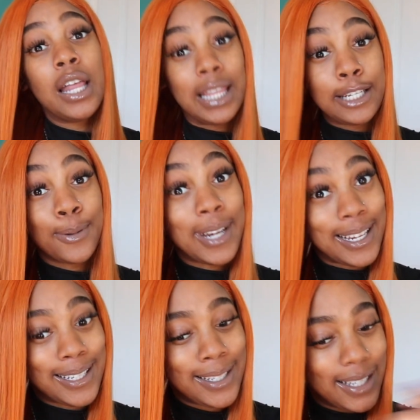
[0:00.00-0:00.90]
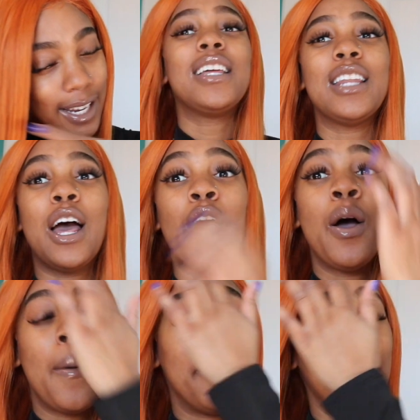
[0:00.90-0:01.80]
that's what I did. Nah,
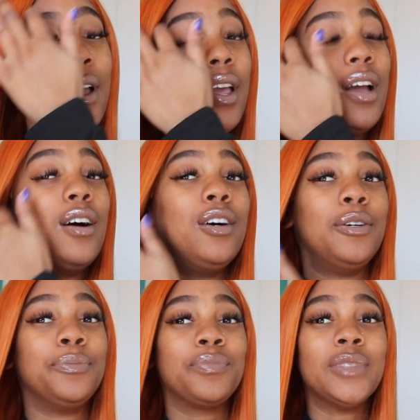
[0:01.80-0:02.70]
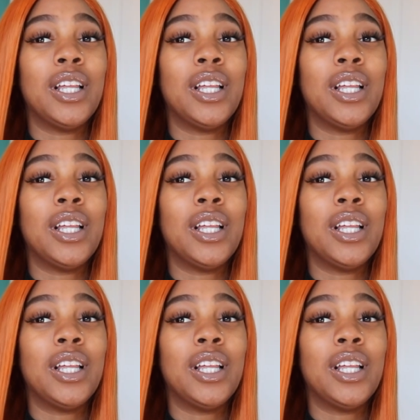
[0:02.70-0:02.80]
but um